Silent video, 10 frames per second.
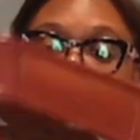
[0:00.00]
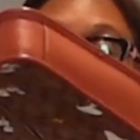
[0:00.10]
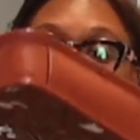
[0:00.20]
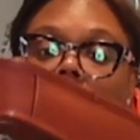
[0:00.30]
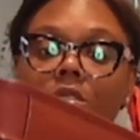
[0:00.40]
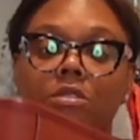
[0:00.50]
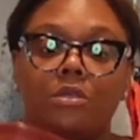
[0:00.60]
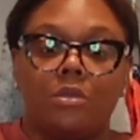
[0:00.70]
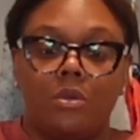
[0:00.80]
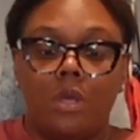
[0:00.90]
got this
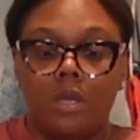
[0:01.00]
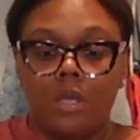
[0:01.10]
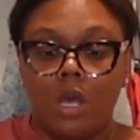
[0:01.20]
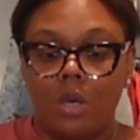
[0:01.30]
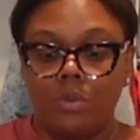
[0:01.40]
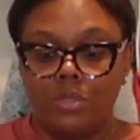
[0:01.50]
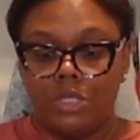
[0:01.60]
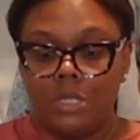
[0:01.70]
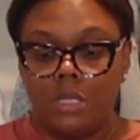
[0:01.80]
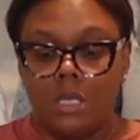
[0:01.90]
little
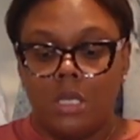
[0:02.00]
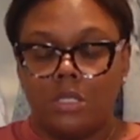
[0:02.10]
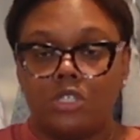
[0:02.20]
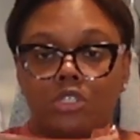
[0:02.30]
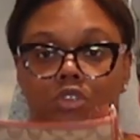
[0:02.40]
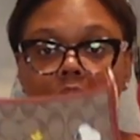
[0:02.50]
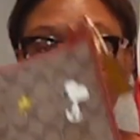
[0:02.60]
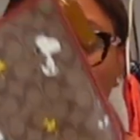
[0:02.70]
coach snoopy